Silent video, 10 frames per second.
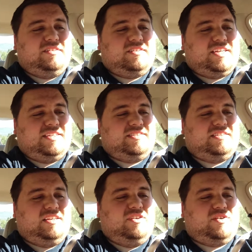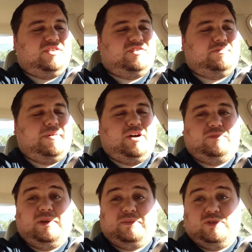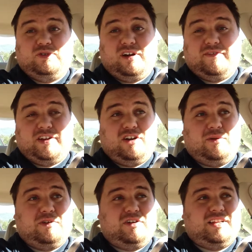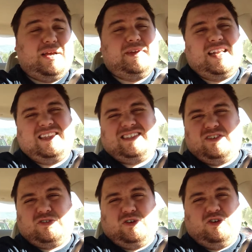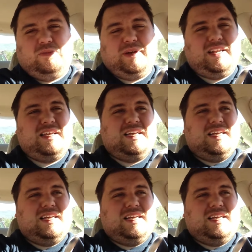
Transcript: because you can just melt people who don't have any armor. And I mean, that's their goal, but